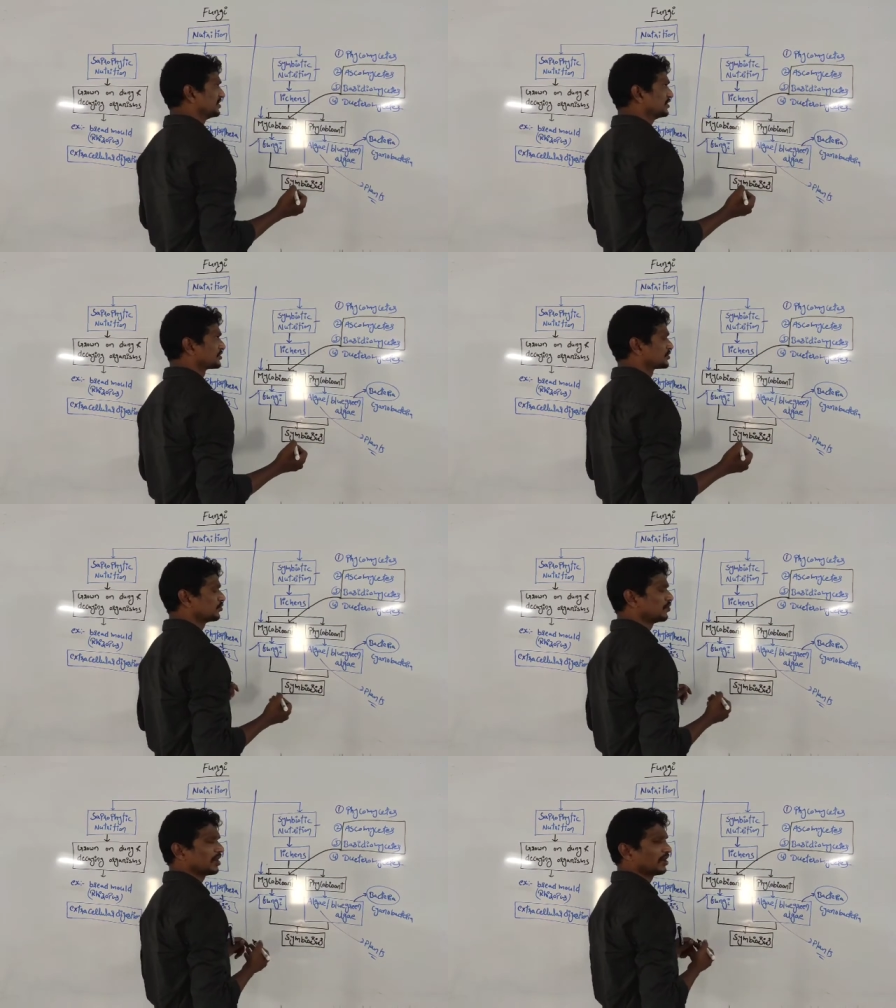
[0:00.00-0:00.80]
These
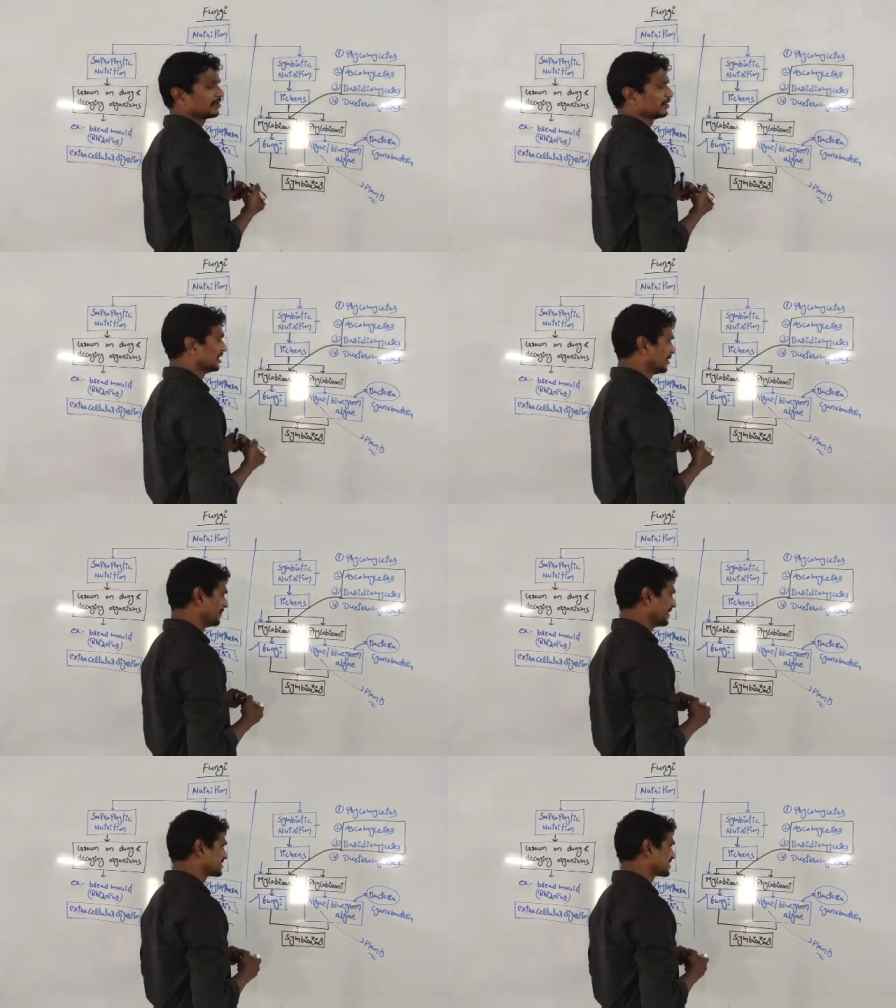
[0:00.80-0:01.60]
two are
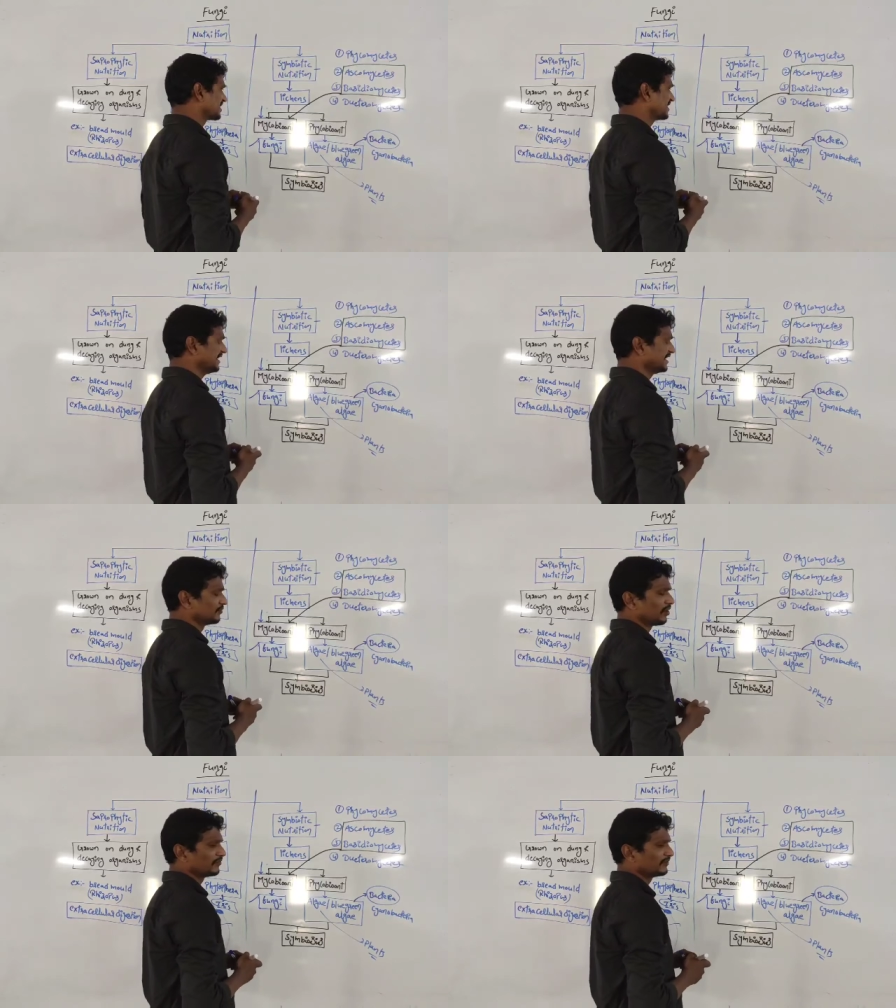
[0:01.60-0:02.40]
majorly
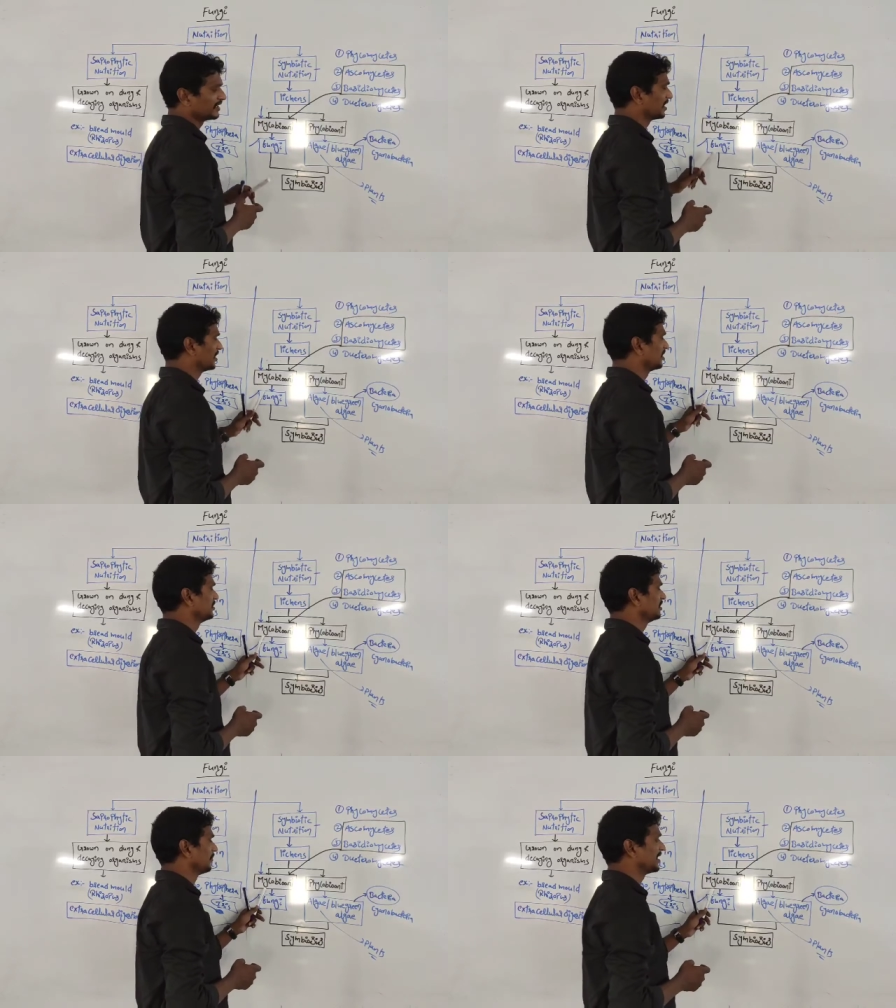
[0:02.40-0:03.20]
involved in the
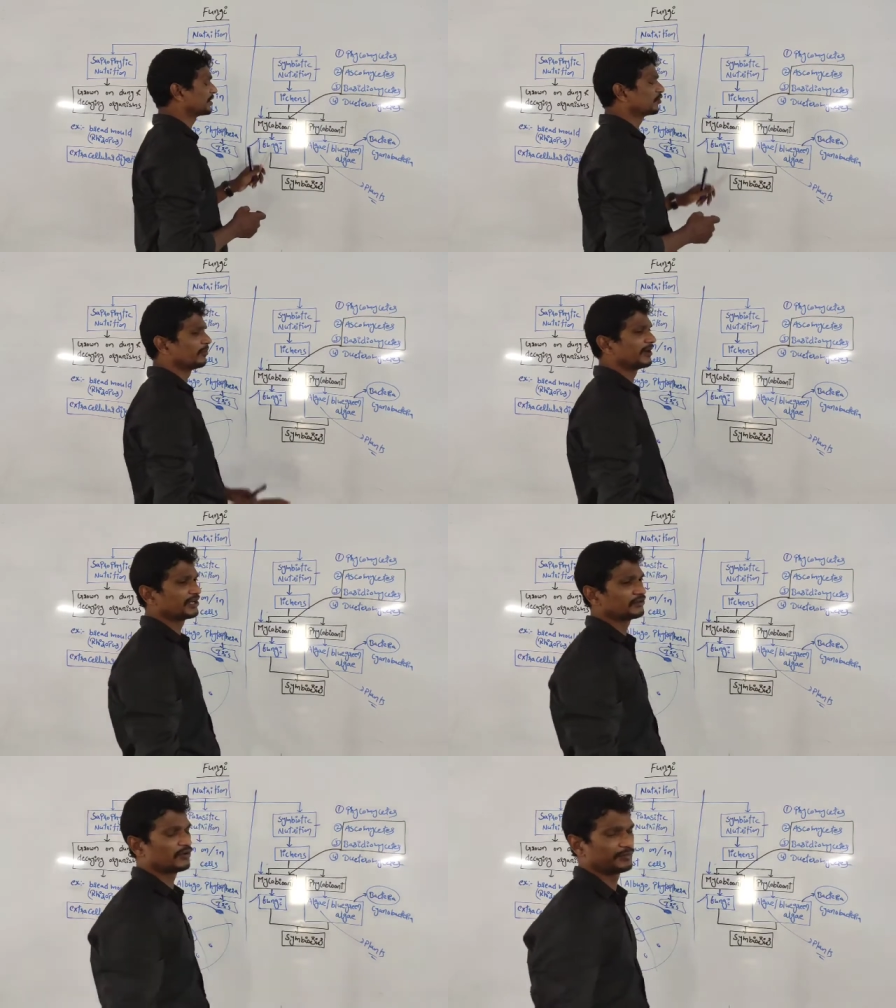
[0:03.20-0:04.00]

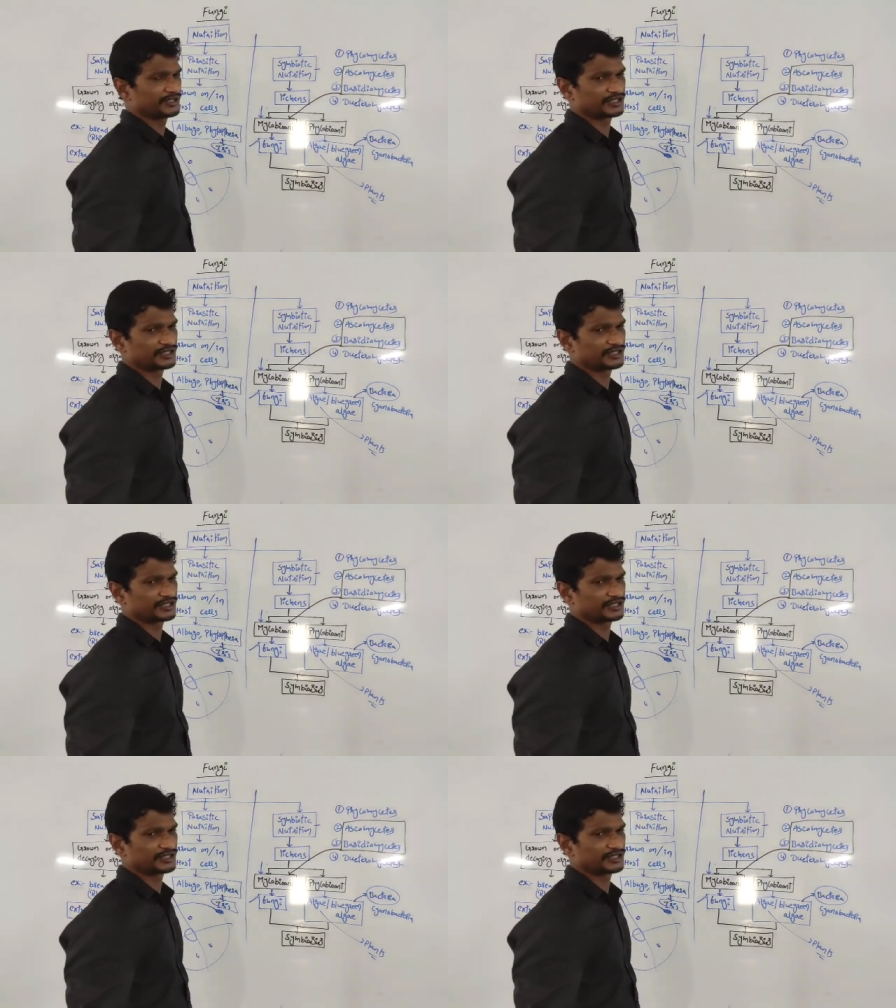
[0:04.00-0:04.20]
mycobiota